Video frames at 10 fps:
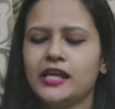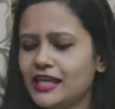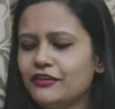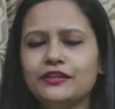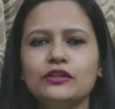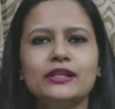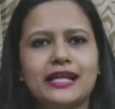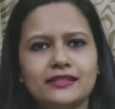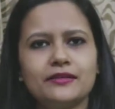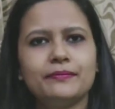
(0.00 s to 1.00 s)
even though
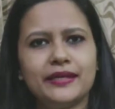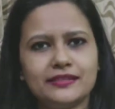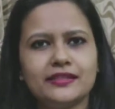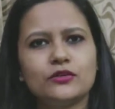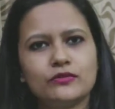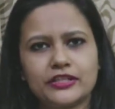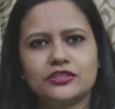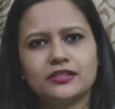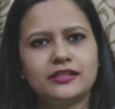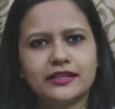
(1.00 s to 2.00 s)
that's a basic
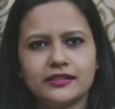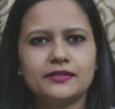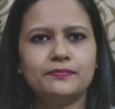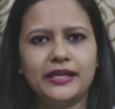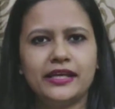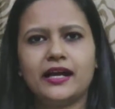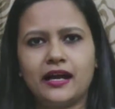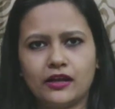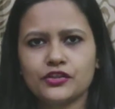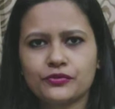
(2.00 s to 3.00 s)
question that is being
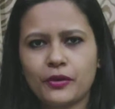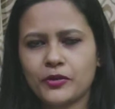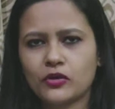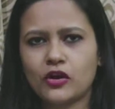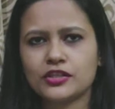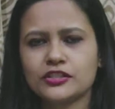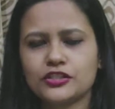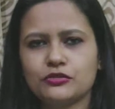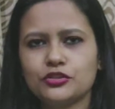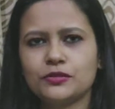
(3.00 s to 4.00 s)
asked from your
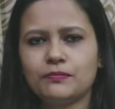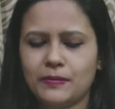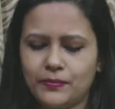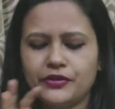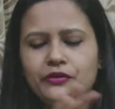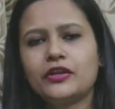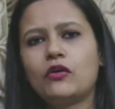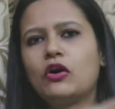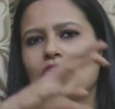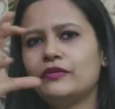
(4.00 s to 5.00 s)
constitution paper, you can
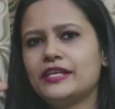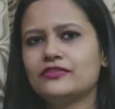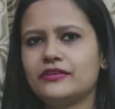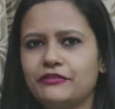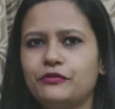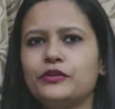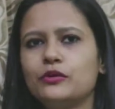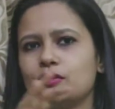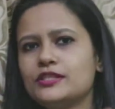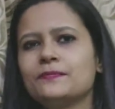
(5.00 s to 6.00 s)
always refer
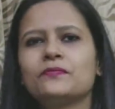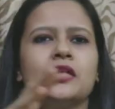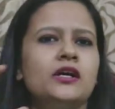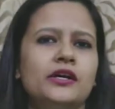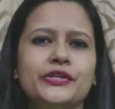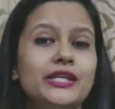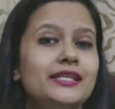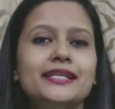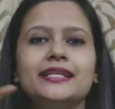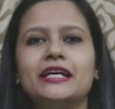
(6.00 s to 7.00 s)
those
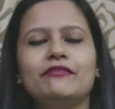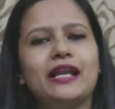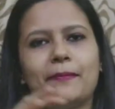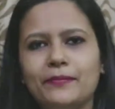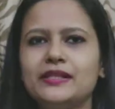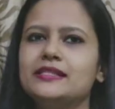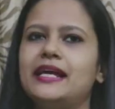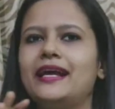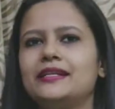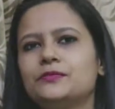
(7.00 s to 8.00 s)
recent developments
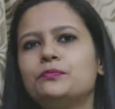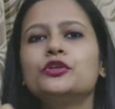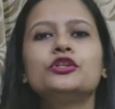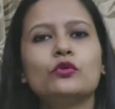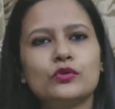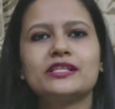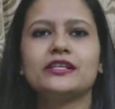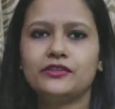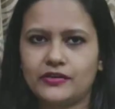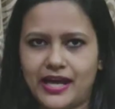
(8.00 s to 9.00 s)
and put those
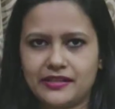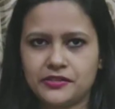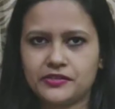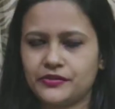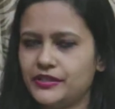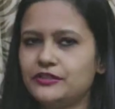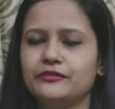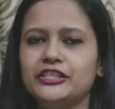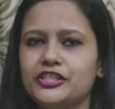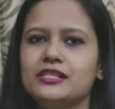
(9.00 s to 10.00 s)
in your answer. It
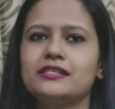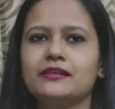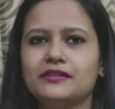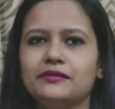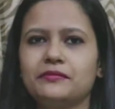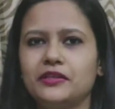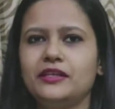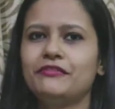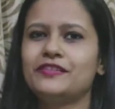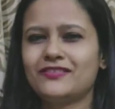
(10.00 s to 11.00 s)
will just
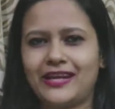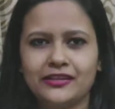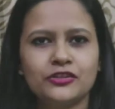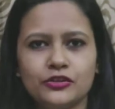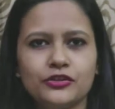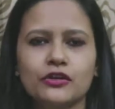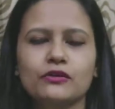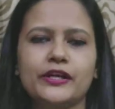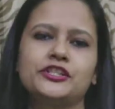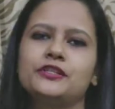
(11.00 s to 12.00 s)
give strength to your
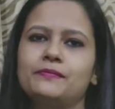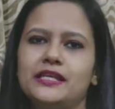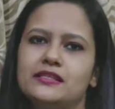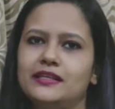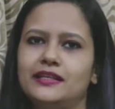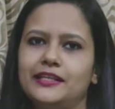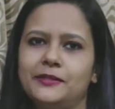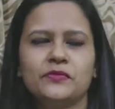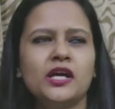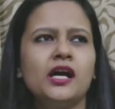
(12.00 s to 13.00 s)
question basically.